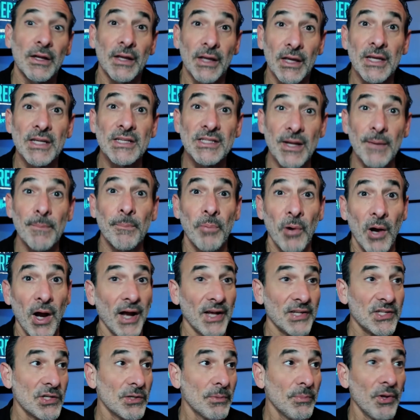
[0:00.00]
is it
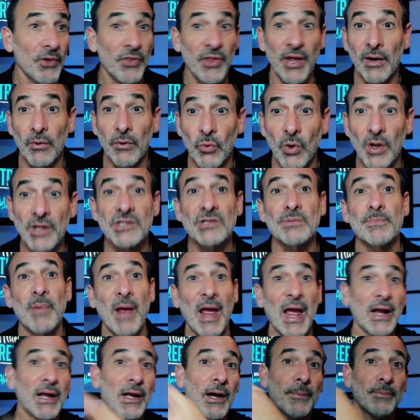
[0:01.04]
possible that it runs
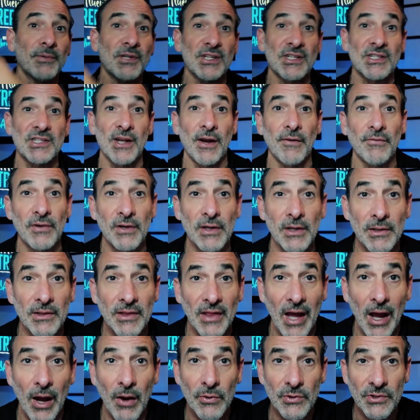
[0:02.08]
back up to
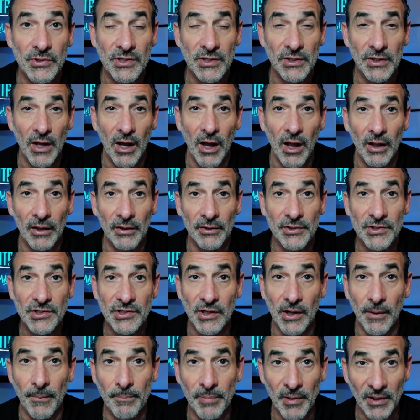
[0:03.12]

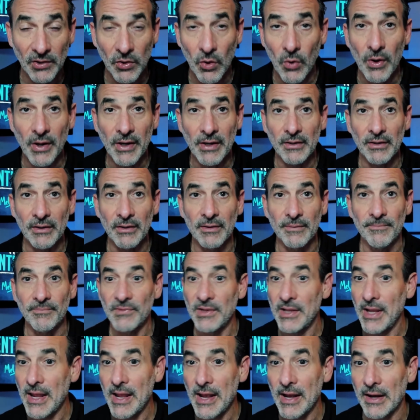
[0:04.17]
$70,000 a Bitcoin?
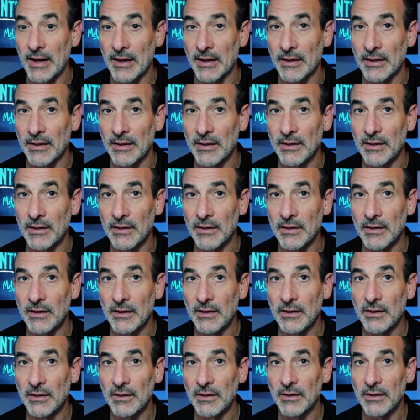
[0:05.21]
Yeah.
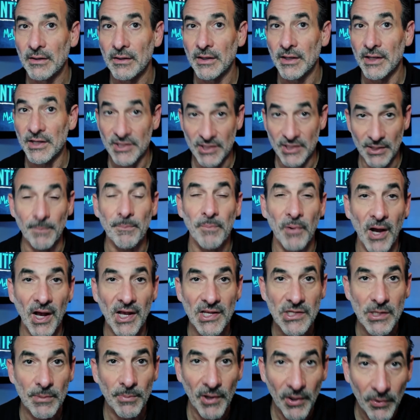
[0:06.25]
Is it
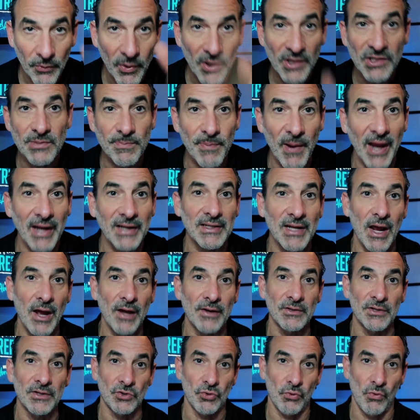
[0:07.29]
possible it runs back
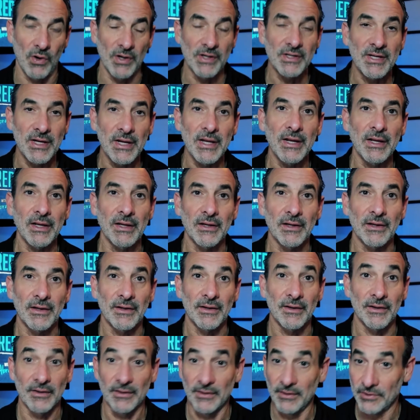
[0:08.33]
down to 20?
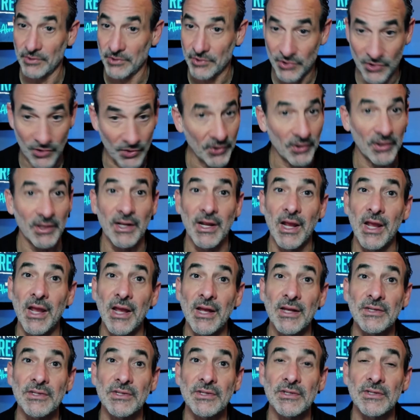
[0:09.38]
Certainly
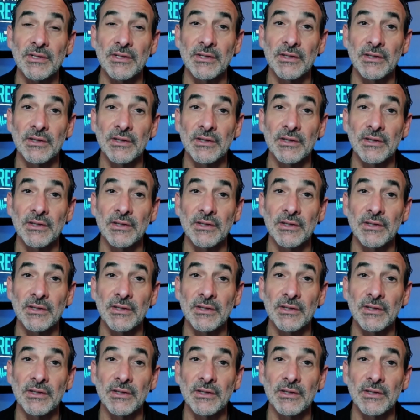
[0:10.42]
is.